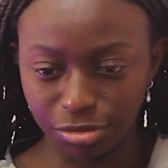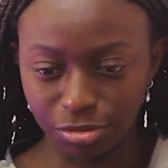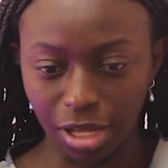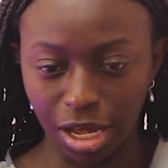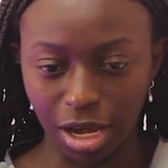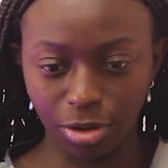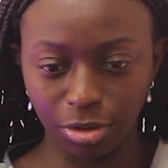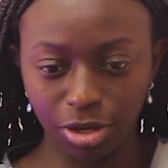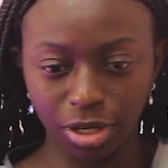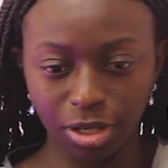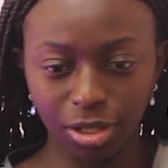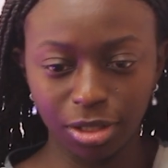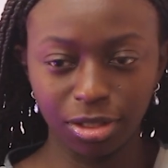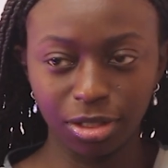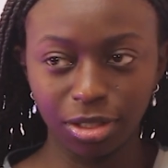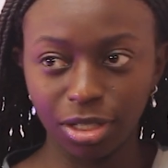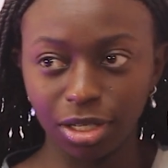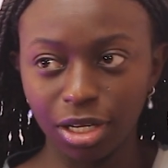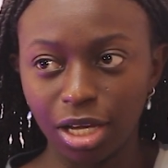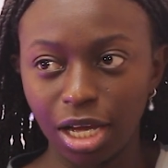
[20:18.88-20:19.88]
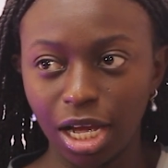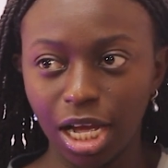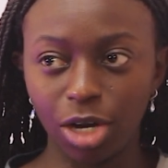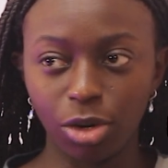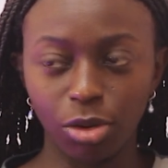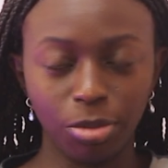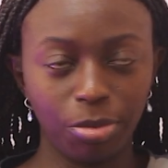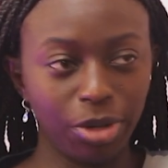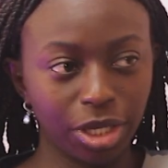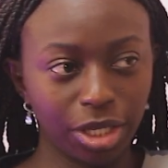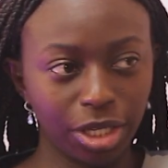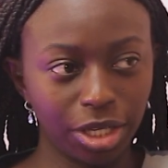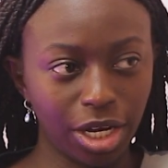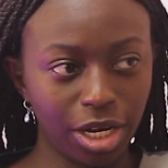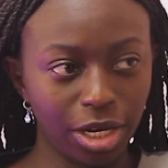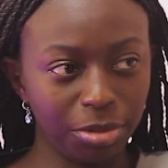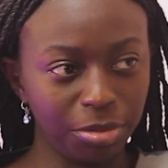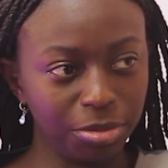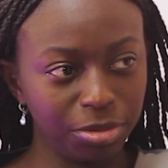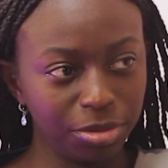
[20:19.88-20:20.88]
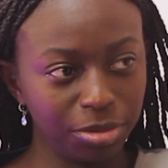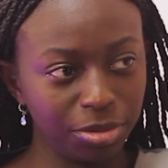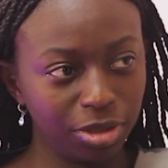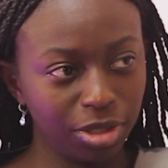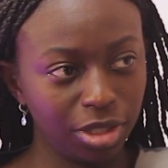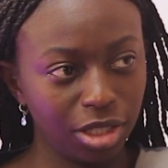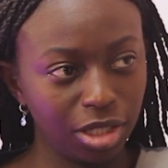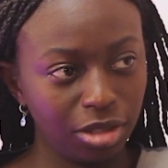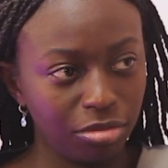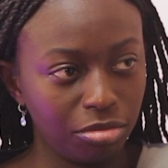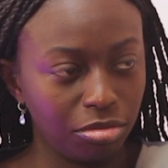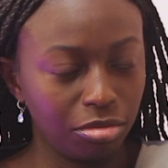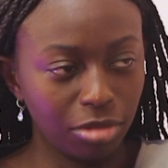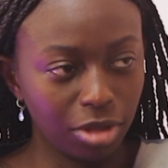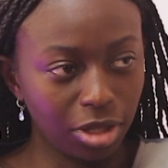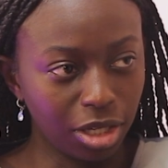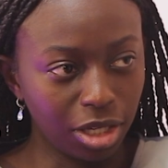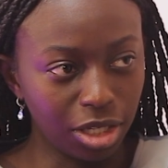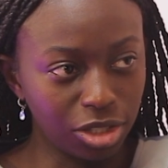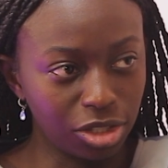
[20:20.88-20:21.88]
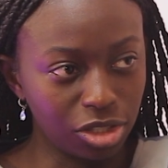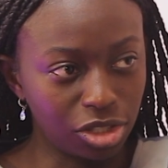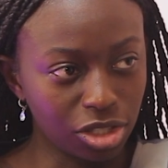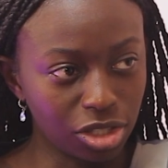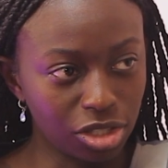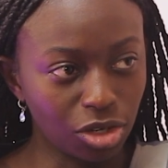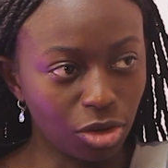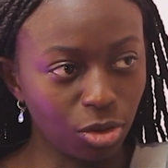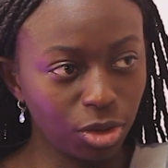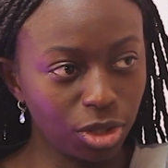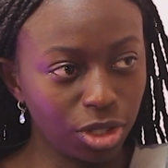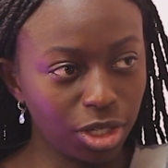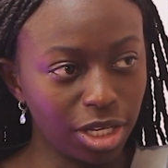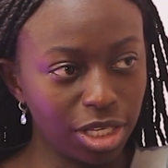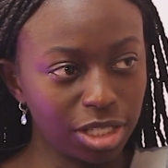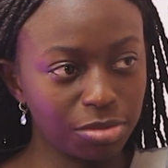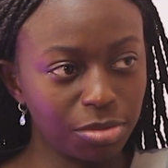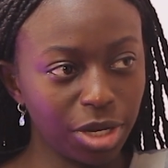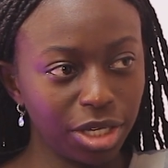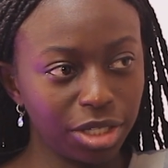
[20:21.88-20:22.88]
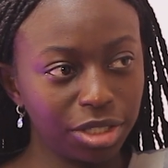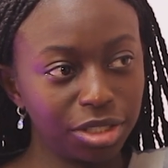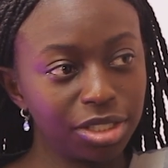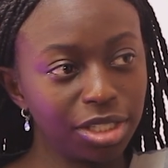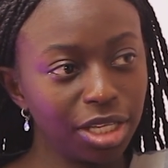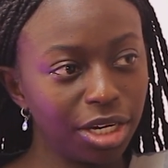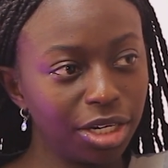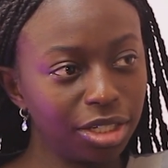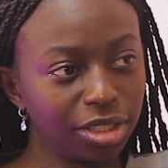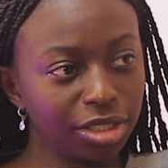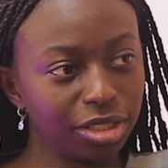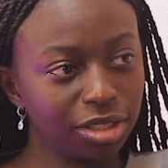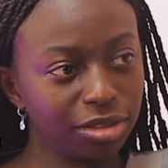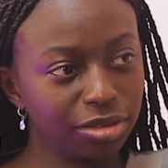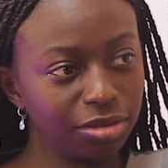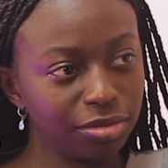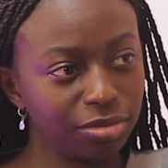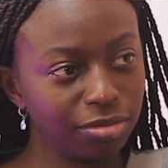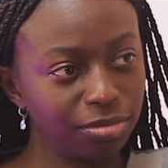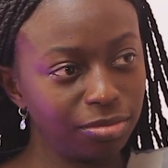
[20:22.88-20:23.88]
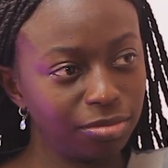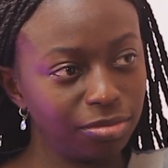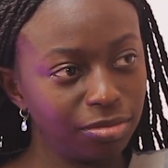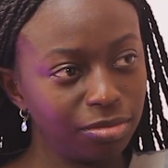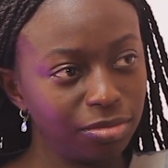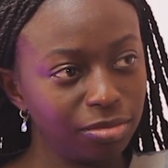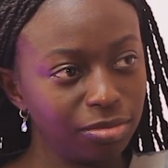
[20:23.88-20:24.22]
this flower, mm-hmm. I will pick it up and just hold it as my aesthetic. Okay.